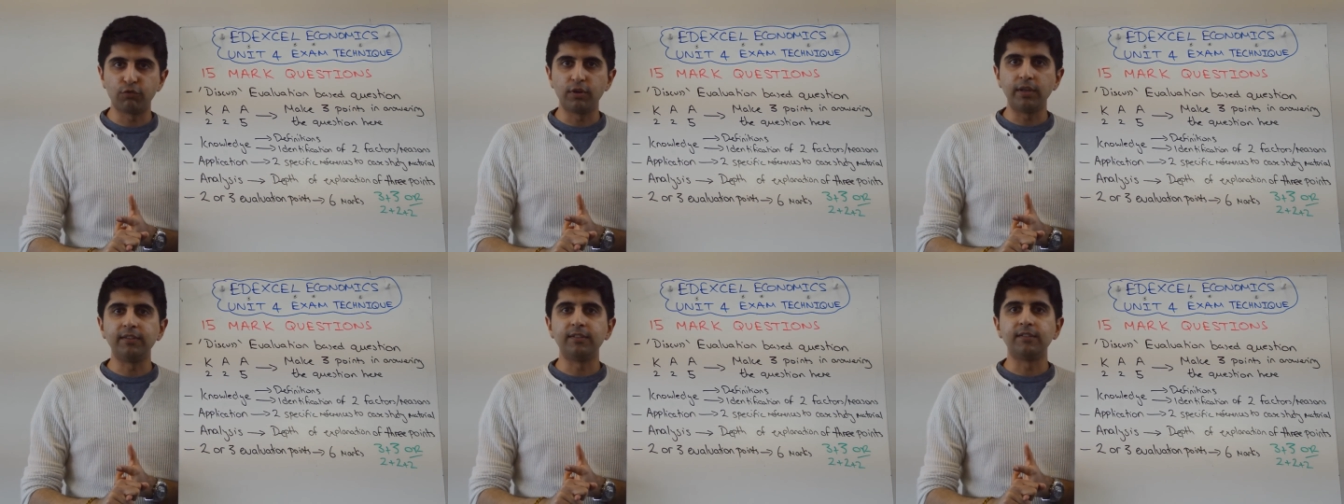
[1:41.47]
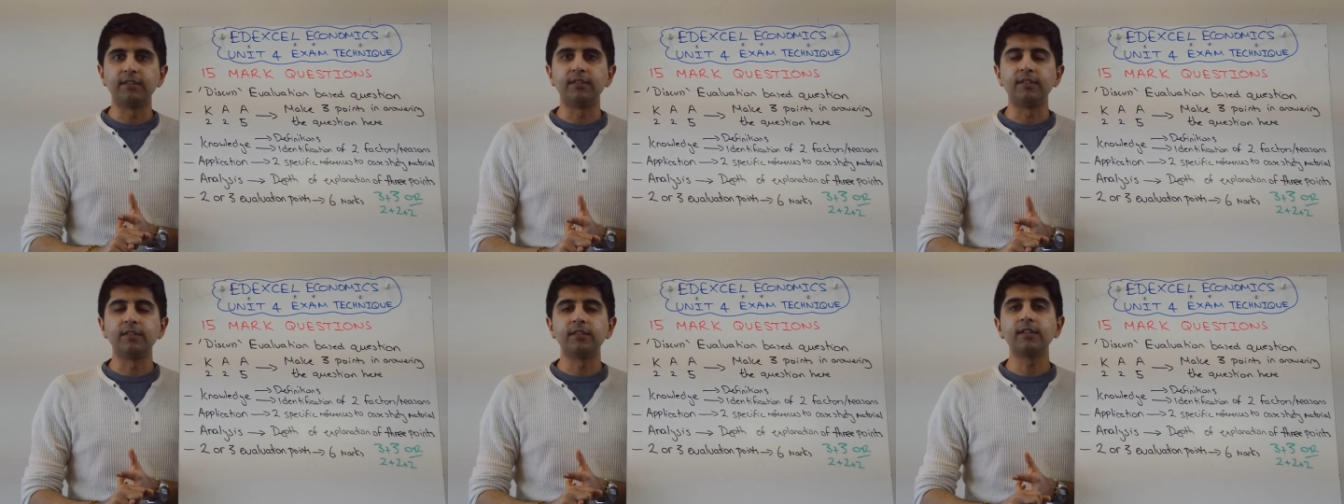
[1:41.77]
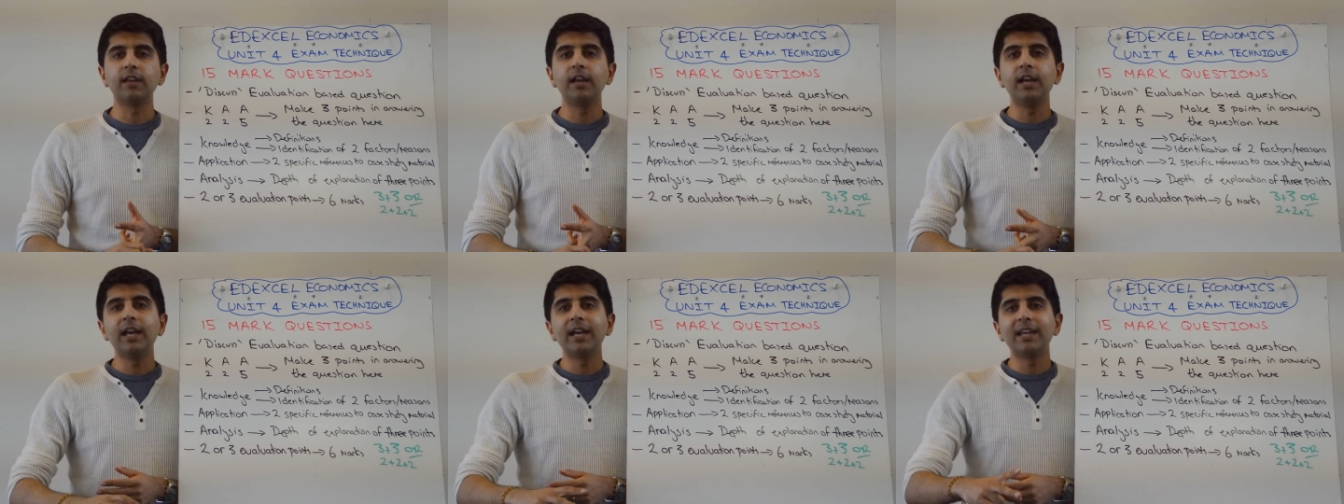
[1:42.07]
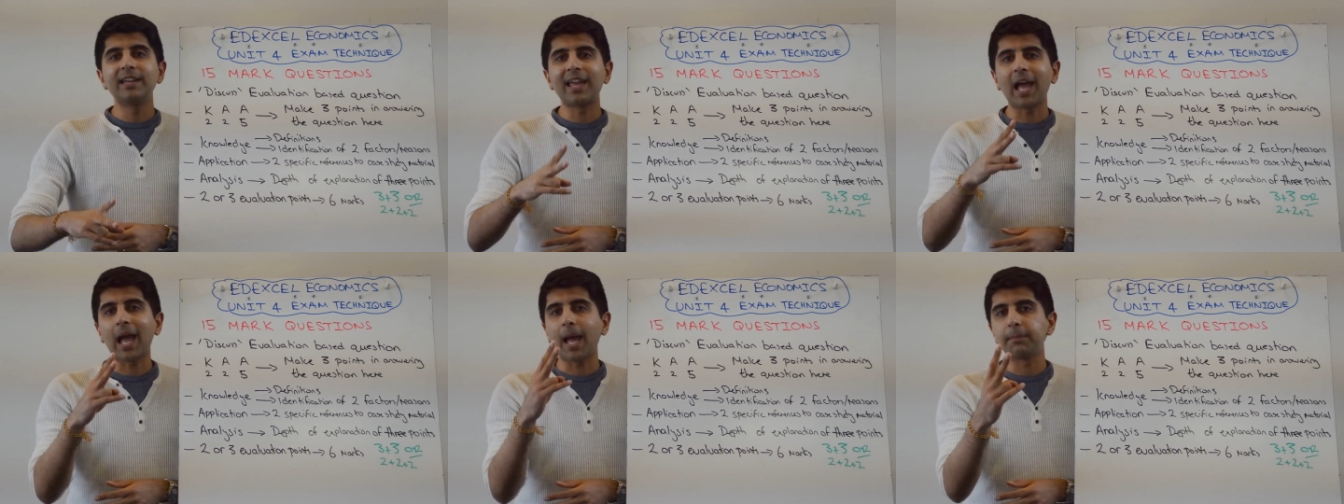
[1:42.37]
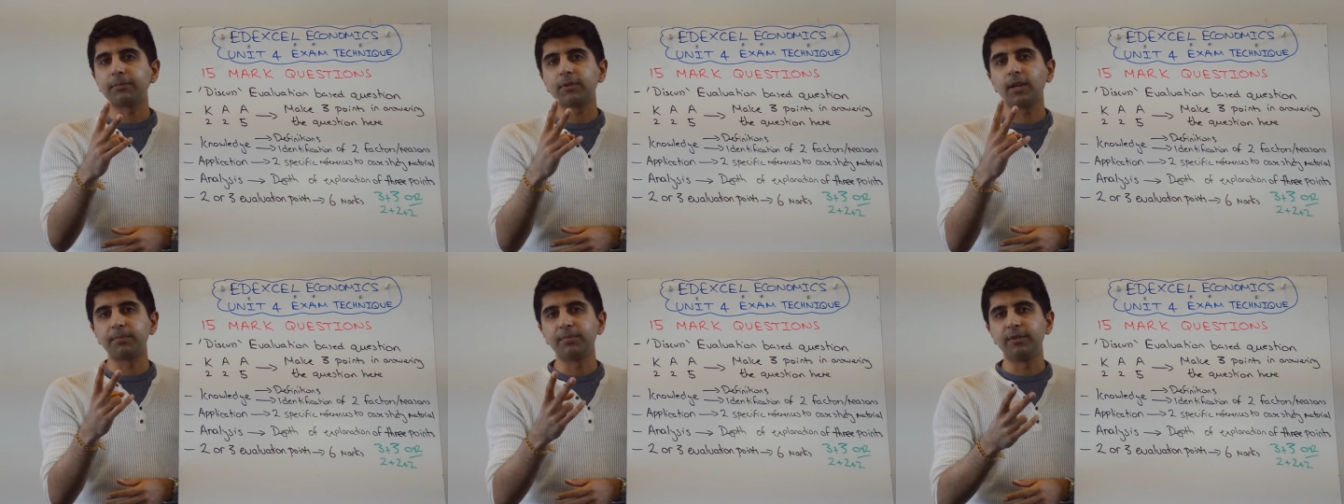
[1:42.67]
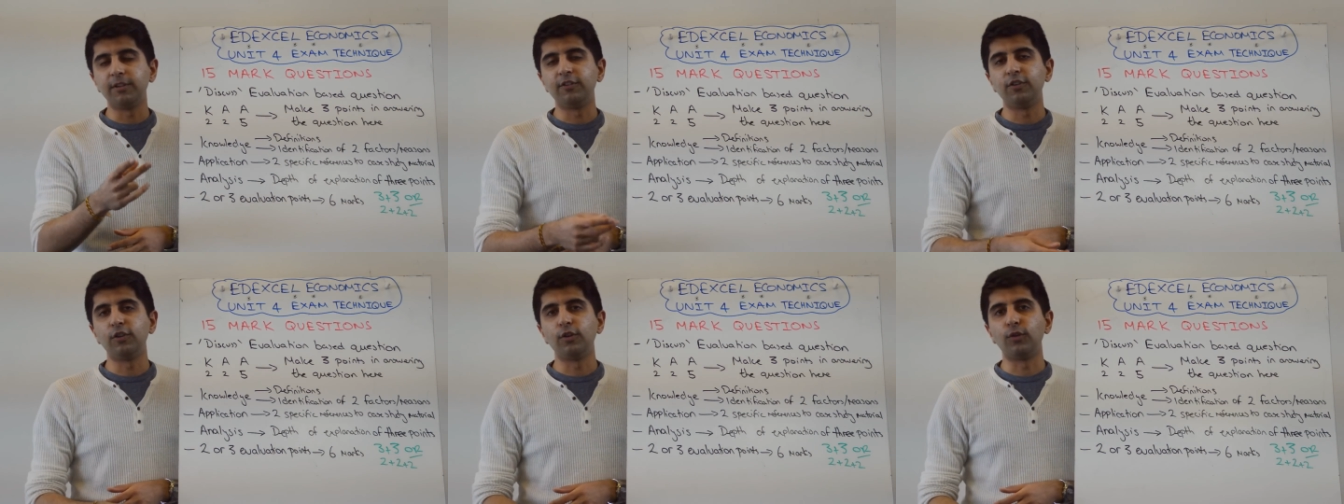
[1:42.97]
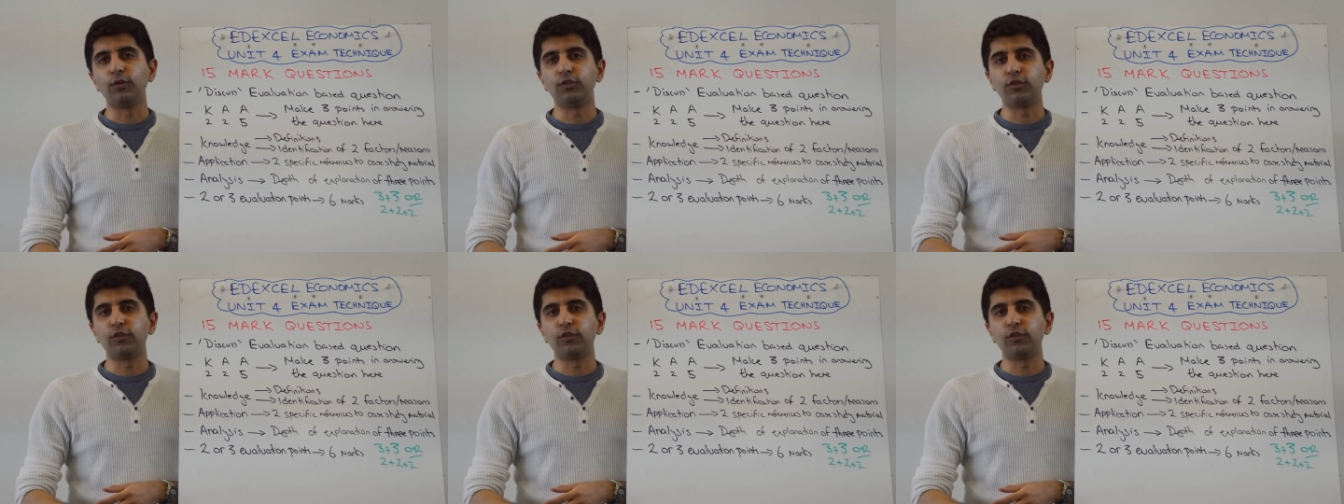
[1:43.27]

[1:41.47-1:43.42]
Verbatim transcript: reasons, capped up to two.